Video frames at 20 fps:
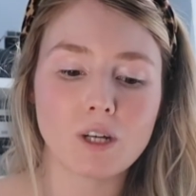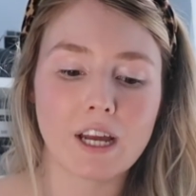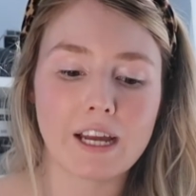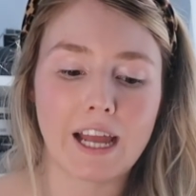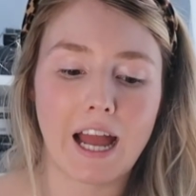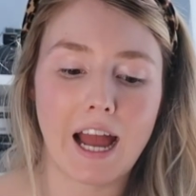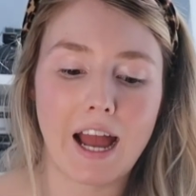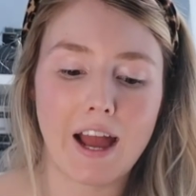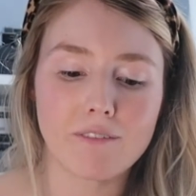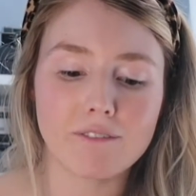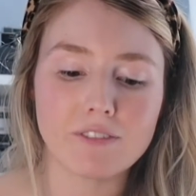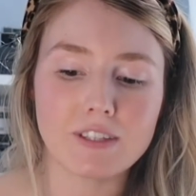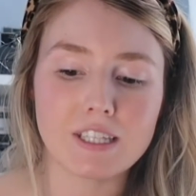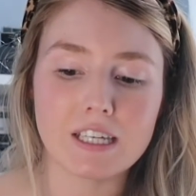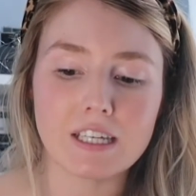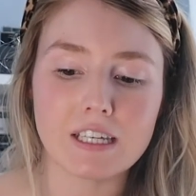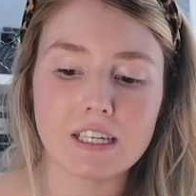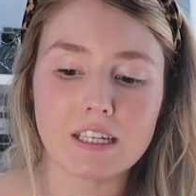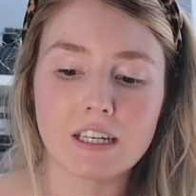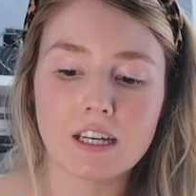I have
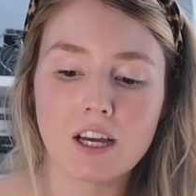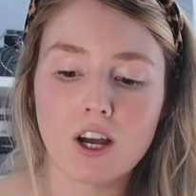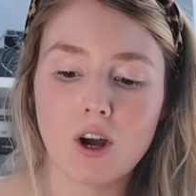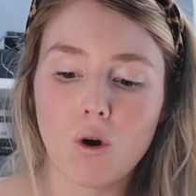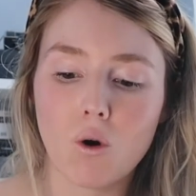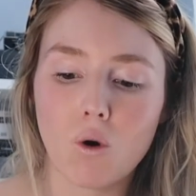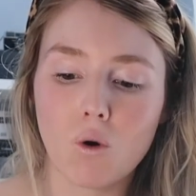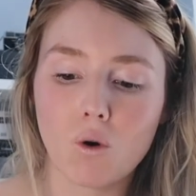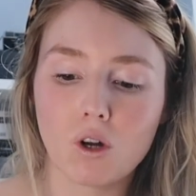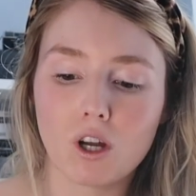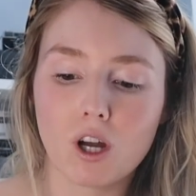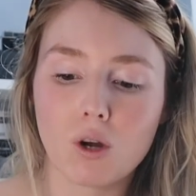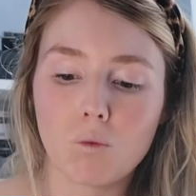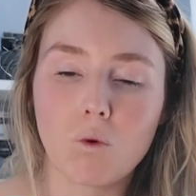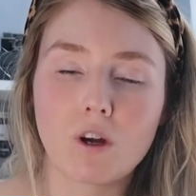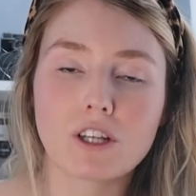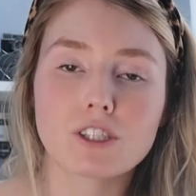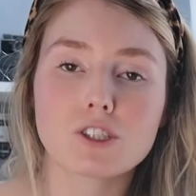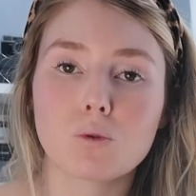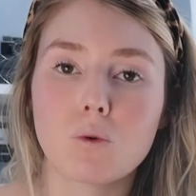the Holga
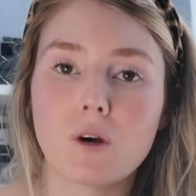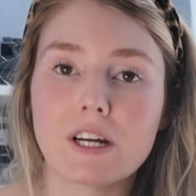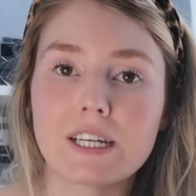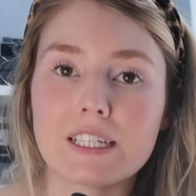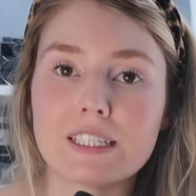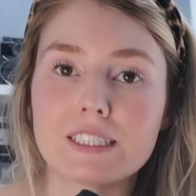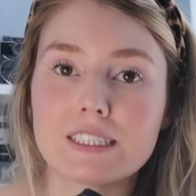120